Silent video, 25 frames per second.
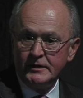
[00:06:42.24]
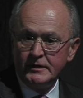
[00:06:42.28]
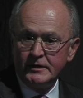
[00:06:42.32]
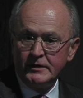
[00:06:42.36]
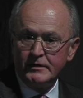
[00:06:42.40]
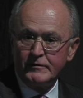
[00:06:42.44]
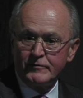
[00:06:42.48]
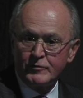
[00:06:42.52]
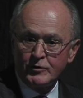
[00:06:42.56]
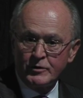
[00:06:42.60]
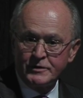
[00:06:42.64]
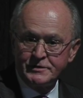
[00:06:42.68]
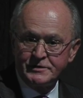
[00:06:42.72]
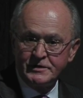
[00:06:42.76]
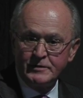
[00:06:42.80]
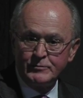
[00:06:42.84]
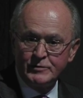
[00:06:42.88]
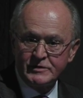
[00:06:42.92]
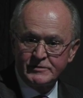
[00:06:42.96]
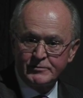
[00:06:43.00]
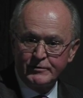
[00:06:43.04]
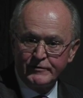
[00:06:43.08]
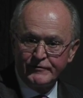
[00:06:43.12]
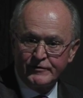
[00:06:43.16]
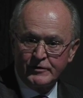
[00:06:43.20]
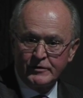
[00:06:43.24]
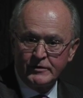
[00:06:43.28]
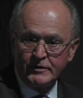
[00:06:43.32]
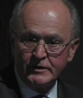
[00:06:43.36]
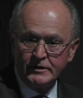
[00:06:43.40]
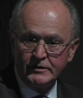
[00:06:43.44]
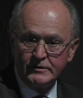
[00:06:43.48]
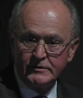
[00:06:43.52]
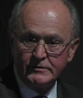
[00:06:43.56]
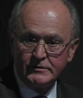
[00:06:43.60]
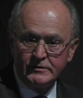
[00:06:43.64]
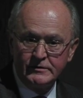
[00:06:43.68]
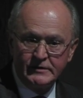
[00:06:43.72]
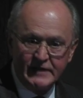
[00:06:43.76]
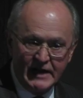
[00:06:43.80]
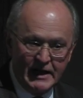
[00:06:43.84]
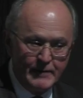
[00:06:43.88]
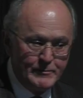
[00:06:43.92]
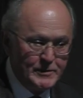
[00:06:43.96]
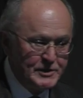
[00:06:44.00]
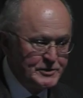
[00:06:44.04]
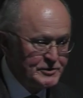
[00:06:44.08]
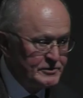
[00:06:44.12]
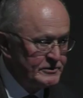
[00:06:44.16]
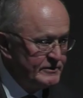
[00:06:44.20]
And of course she was referring to
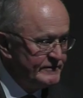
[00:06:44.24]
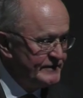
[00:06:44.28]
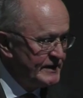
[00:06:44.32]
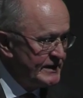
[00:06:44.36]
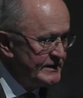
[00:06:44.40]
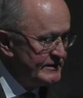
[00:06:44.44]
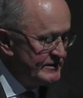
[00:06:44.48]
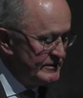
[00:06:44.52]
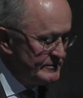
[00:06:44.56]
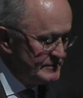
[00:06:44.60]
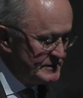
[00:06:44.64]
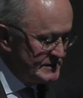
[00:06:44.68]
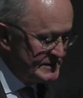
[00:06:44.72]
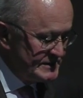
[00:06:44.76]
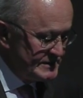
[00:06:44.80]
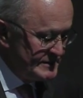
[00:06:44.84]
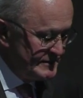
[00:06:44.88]
damage to victims.